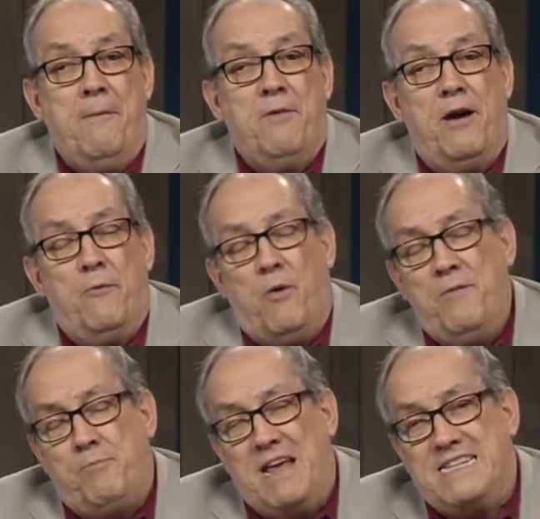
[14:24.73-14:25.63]

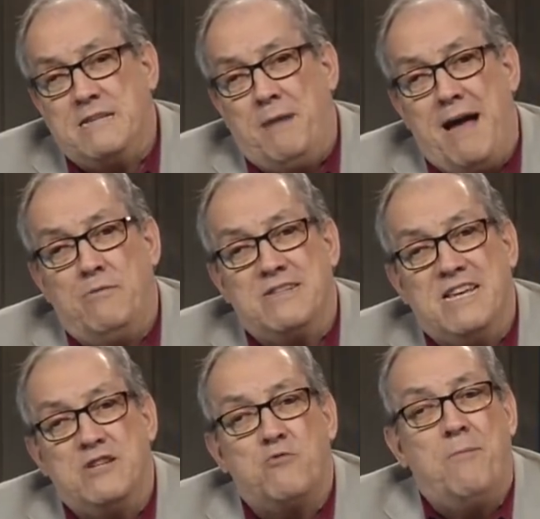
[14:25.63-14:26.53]
one place the Bible
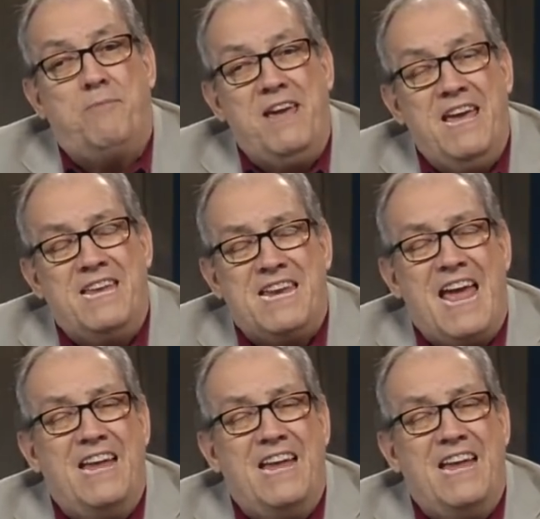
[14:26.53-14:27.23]
says, repent